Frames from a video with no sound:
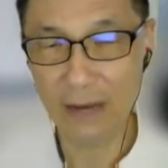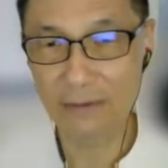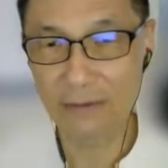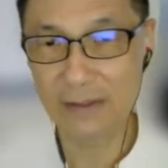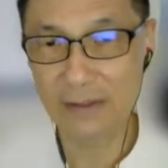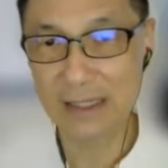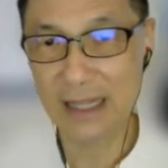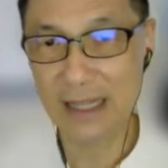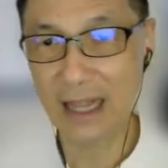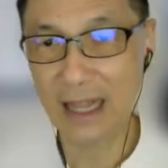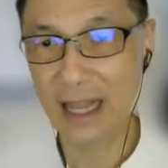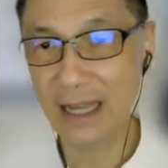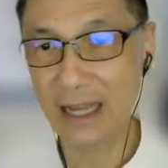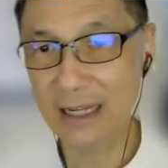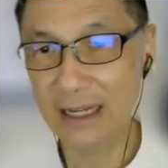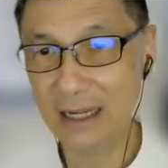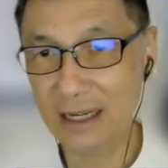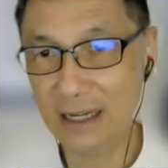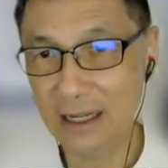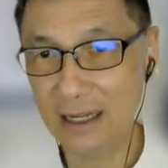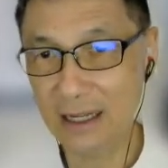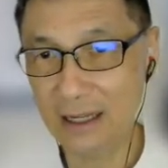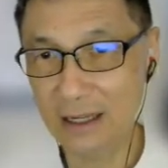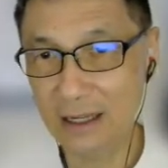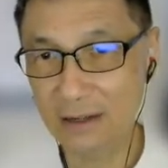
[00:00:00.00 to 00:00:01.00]

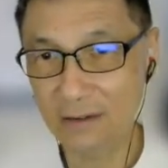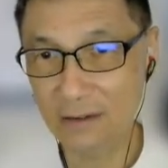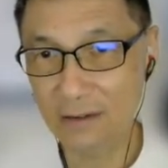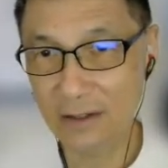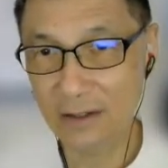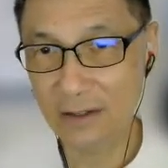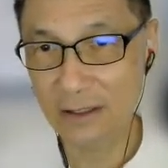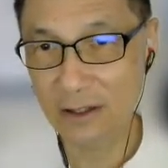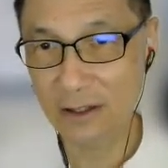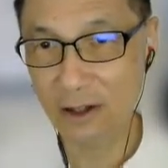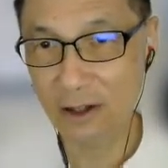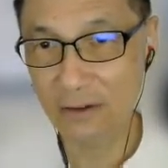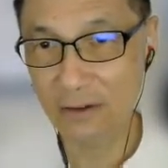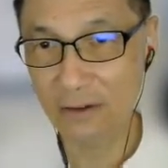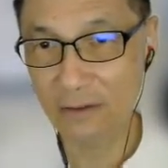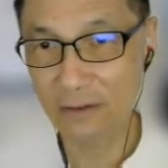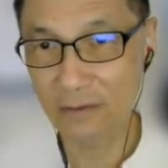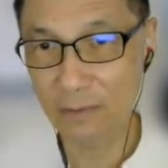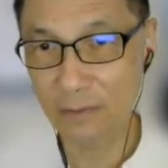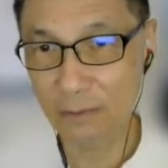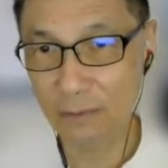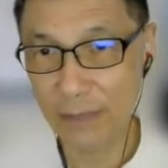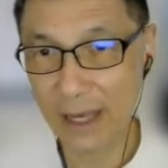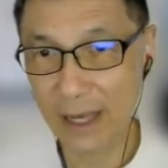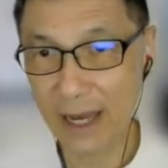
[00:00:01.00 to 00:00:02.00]
Slightly
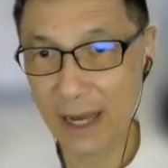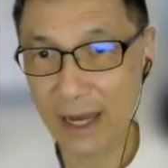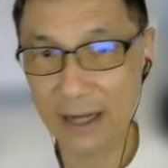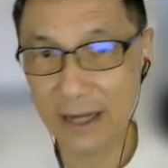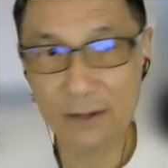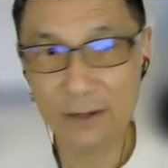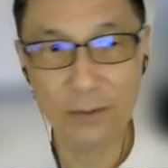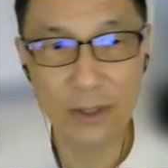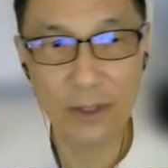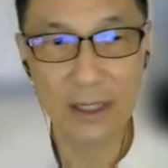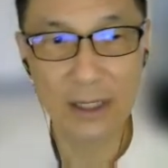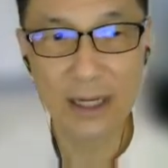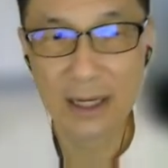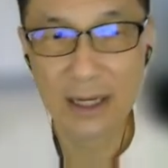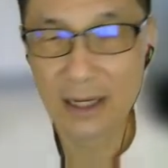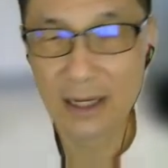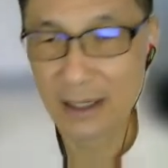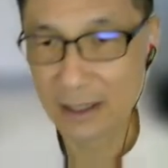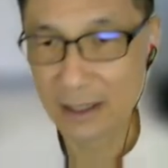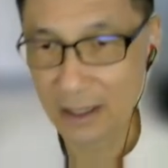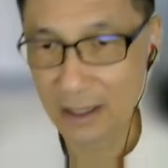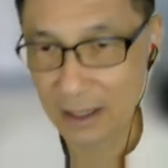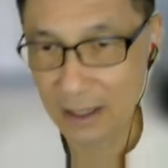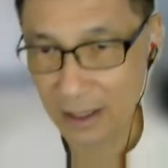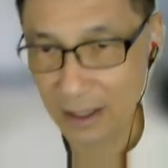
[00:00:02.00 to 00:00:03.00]
behind were
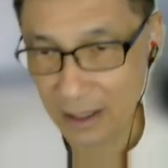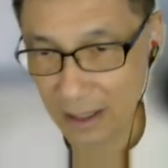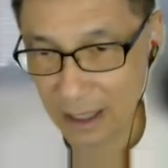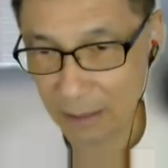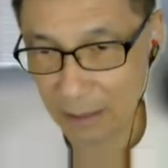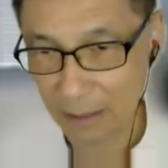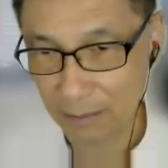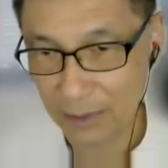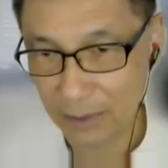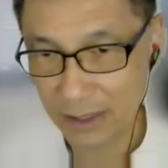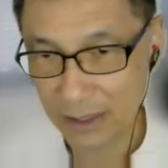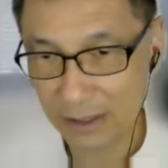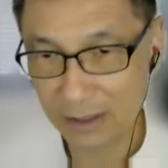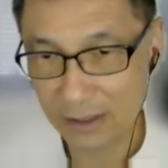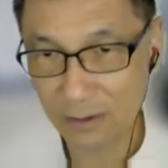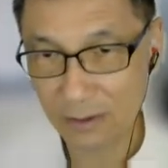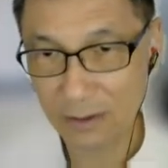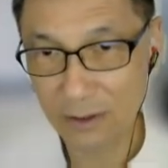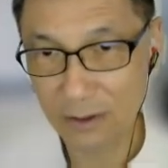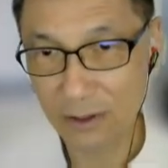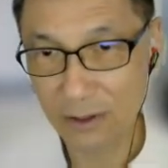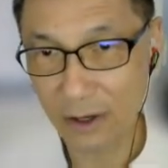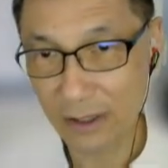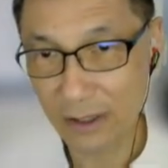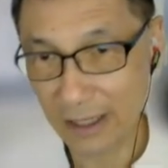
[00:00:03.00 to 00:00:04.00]
companies
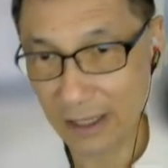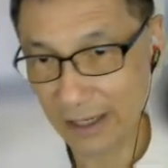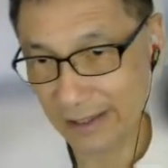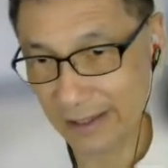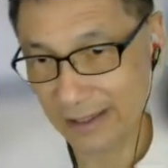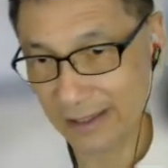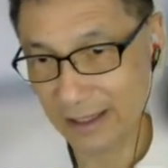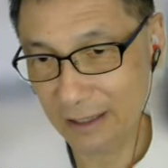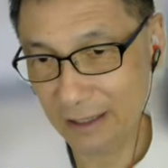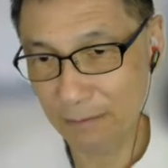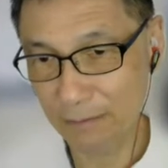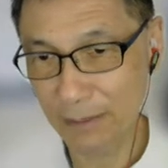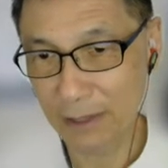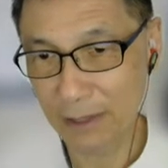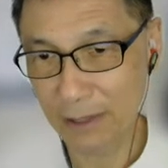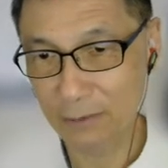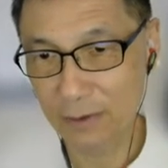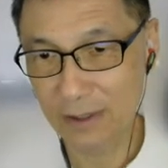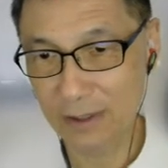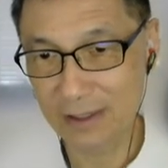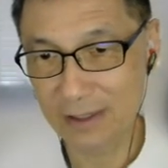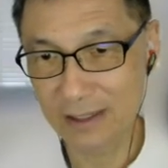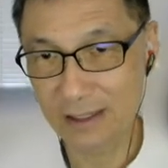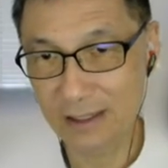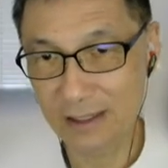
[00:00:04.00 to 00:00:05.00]
not listed but
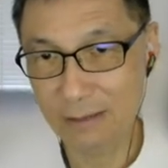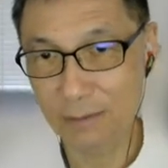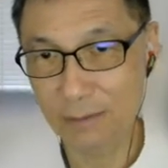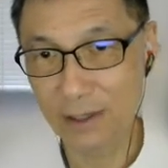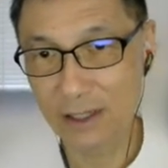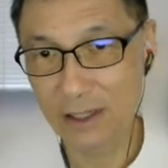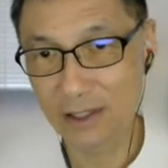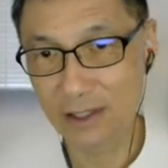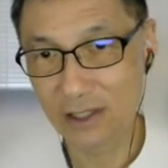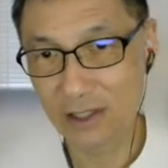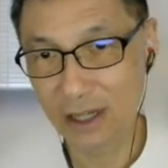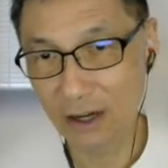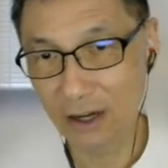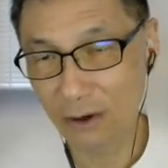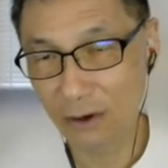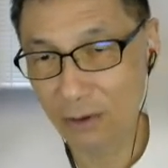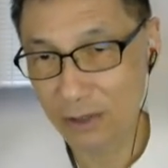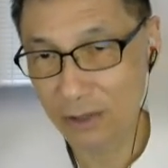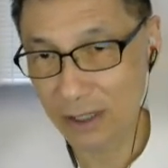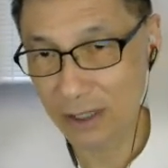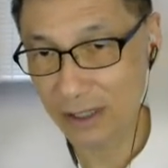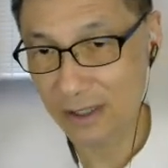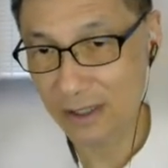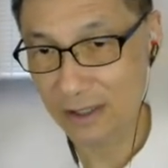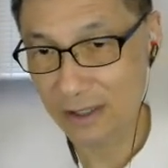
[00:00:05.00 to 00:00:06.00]
with dispersed
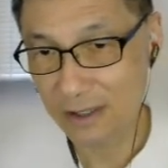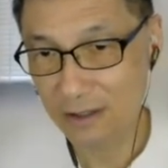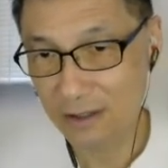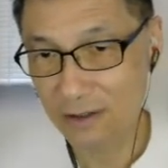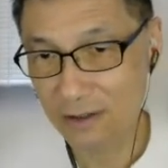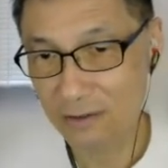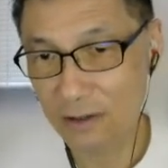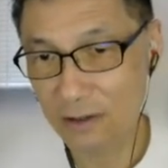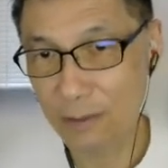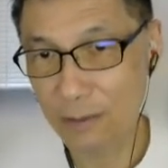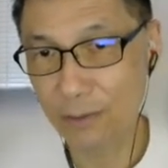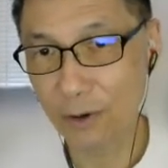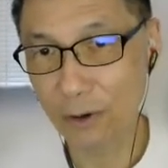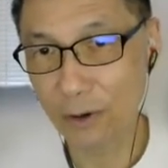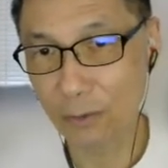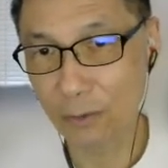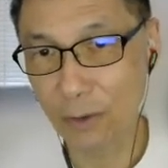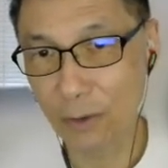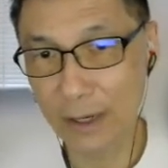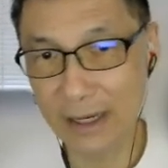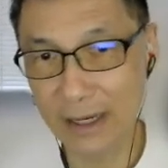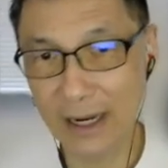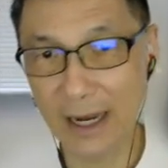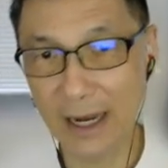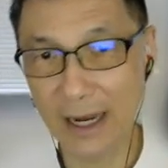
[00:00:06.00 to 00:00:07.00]
shareholders,
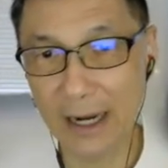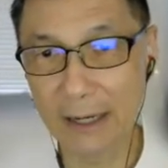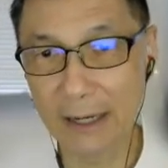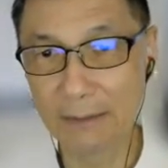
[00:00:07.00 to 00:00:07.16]
3.19.